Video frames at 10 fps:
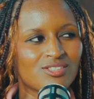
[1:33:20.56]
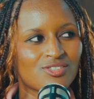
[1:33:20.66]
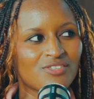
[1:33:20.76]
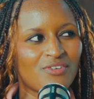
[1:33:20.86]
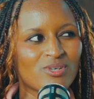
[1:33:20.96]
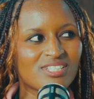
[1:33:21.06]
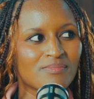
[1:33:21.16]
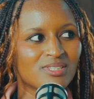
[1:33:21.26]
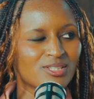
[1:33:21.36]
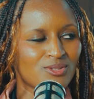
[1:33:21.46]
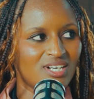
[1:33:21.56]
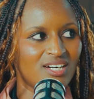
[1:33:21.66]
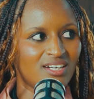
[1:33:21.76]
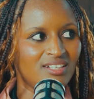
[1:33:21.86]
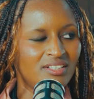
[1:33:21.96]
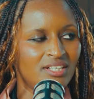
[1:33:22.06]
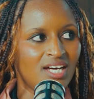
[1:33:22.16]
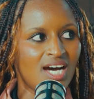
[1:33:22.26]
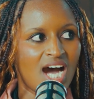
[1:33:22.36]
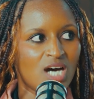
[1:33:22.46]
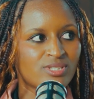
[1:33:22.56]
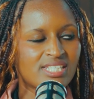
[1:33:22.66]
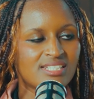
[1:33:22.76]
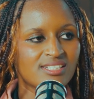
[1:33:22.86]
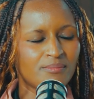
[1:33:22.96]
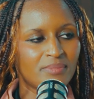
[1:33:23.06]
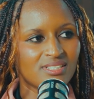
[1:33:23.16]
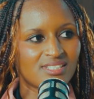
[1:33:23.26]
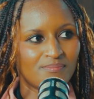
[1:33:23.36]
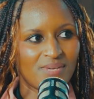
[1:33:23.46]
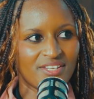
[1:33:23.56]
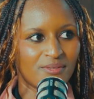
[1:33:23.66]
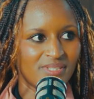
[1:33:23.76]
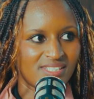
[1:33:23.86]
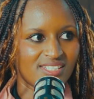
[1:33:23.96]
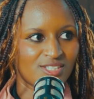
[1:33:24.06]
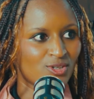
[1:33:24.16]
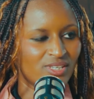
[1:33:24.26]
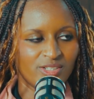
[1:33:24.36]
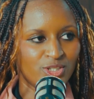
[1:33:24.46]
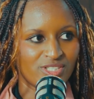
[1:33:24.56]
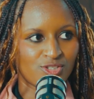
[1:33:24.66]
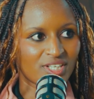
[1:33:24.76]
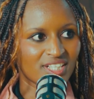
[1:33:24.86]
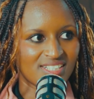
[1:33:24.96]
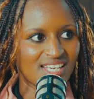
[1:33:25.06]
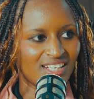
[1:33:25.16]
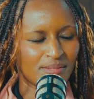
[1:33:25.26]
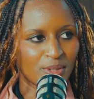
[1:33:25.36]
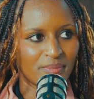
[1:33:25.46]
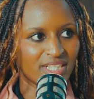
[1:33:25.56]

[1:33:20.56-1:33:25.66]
So if I wasn't building Ohana, I would still build other businesses. Or you're talking entirely about